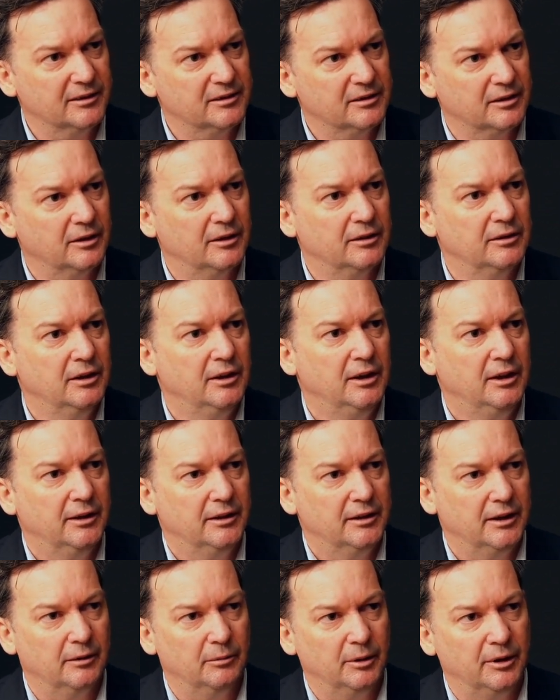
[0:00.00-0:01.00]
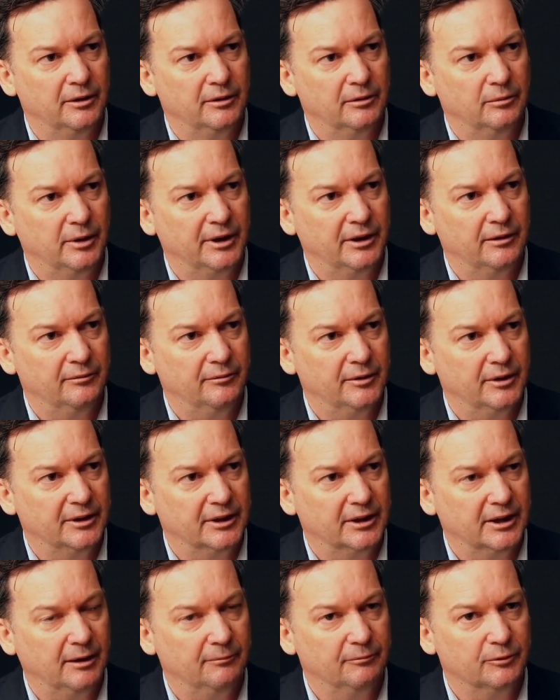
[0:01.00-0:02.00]
So, we're very
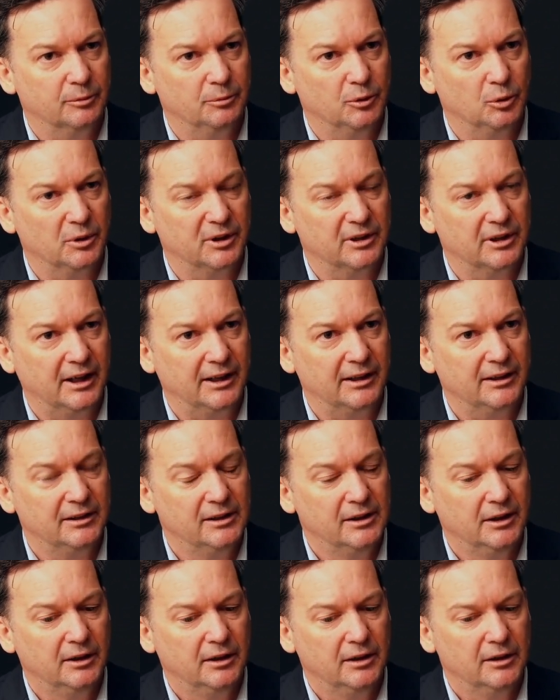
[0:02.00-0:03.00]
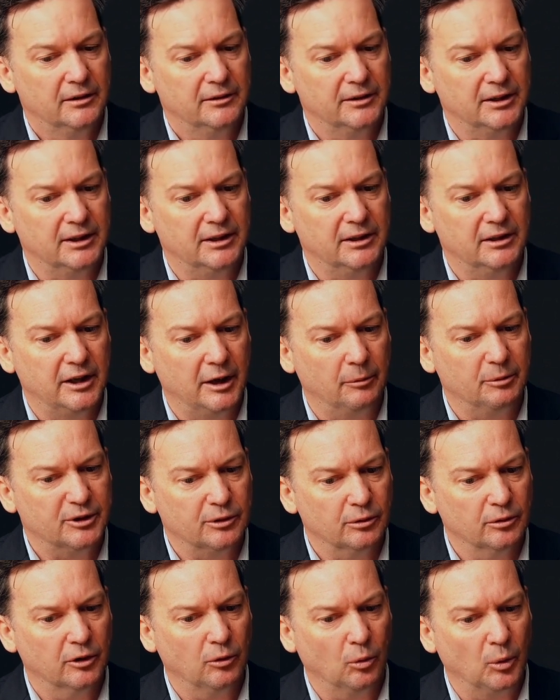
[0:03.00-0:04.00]
comfortable with that. We
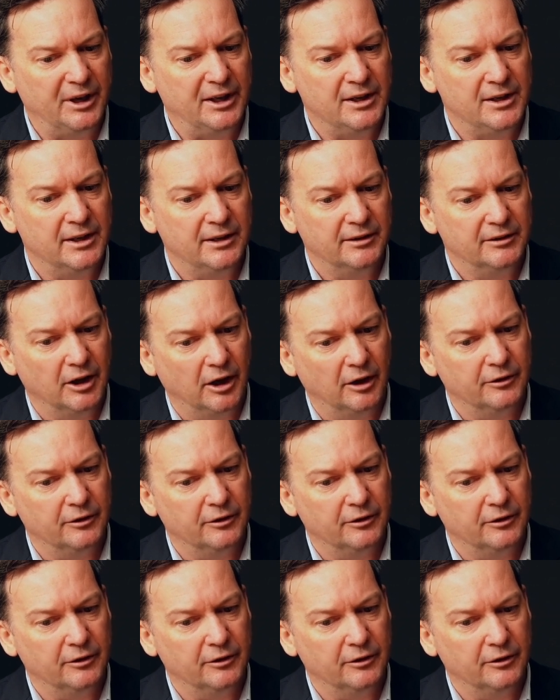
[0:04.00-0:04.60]
still got to win.